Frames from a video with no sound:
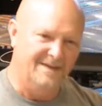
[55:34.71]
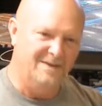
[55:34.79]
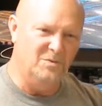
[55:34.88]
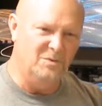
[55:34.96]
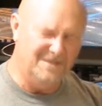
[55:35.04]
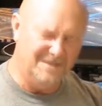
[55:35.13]

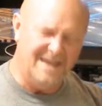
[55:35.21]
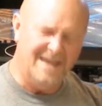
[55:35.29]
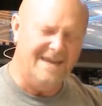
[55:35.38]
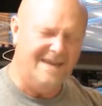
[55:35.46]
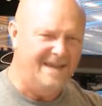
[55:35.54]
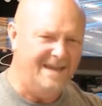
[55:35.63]
You would
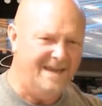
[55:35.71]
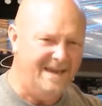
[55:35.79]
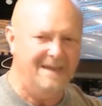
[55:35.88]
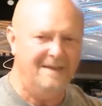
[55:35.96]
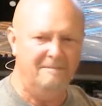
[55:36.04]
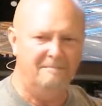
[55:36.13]
think
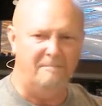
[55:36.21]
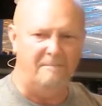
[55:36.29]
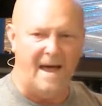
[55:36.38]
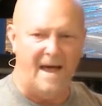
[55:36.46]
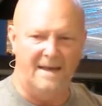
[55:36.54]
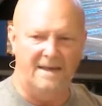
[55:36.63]

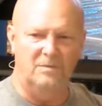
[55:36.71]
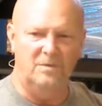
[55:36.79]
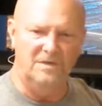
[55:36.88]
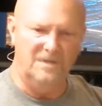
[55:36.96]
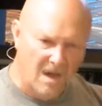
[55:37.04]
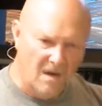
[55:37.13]
anybody
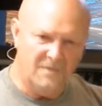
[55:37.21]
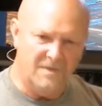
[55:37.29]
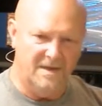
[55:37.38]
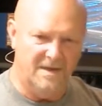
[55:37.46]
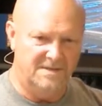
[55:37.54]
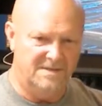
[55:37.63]
would know
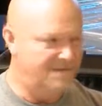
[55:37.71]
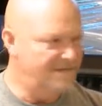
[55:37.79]
this.